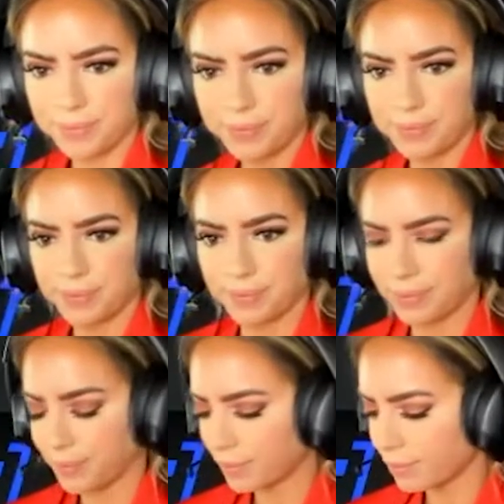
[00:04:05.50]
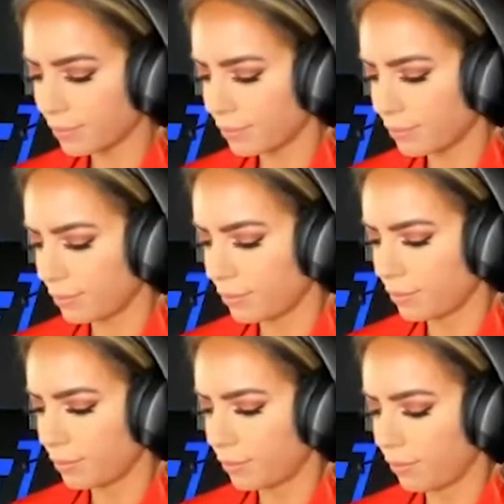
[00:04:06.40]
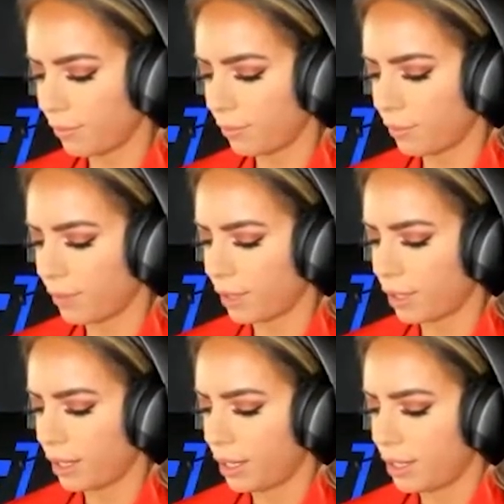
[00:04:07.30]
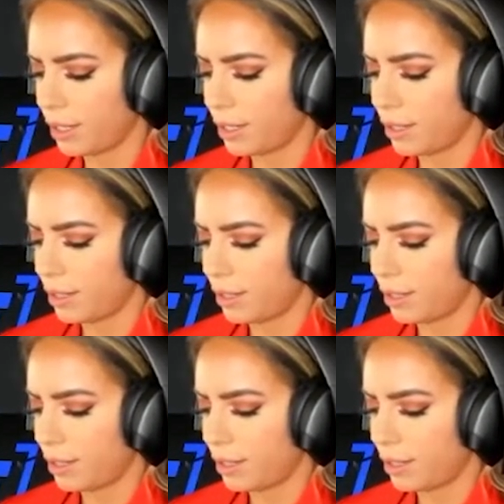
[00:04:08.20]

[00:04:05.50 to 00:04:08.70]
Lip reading: Nobody speaks.